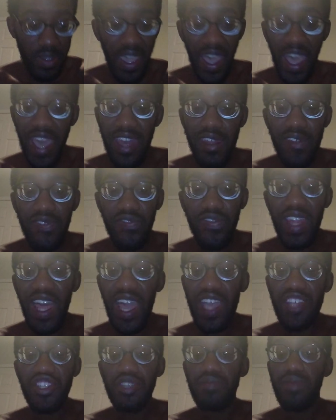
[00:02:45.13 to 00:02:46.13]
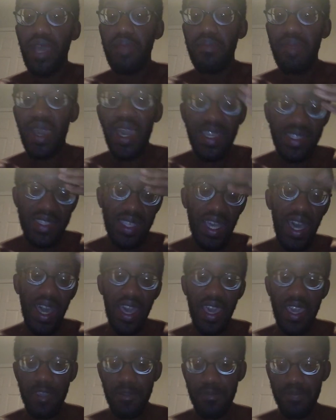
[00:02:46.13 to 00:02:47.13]
I had a flash in my mind's
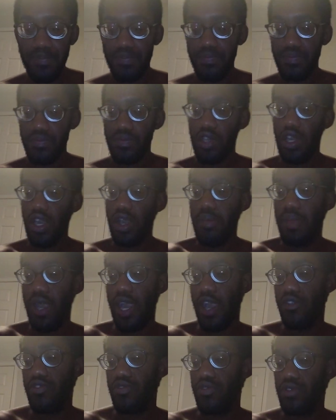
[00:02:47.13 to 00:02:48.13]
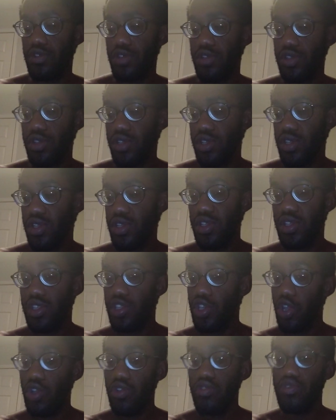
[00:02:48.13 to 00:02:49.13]
eye about,
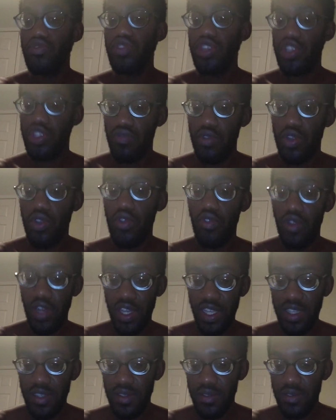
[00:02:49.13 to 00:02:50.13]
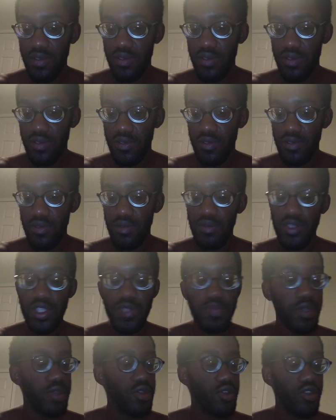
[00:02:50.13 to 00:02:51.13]
yo, you need to record it.
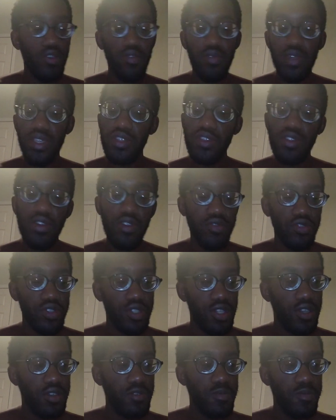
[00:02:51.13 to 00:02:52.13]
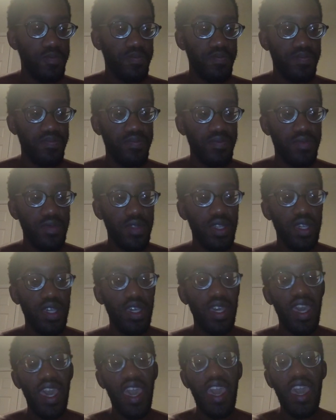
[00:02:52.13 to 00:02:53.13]
Spirit always knows, yo.
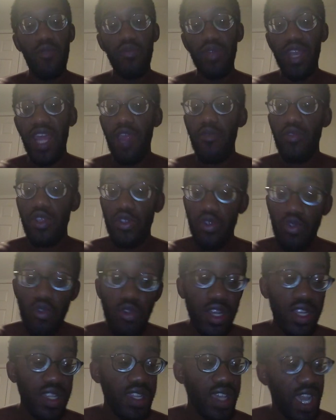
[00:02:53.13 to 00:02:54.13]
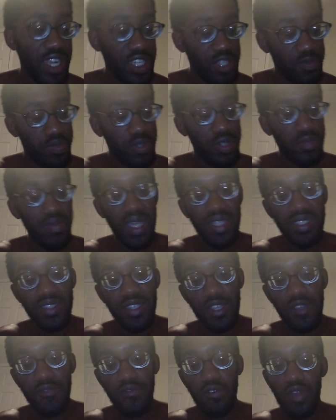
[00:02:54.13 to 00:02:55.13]
And when I recorded it, I just put my
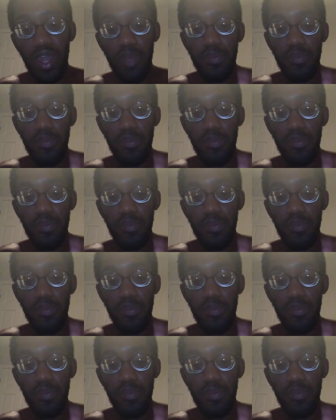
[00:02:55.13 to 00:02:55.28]
second phone.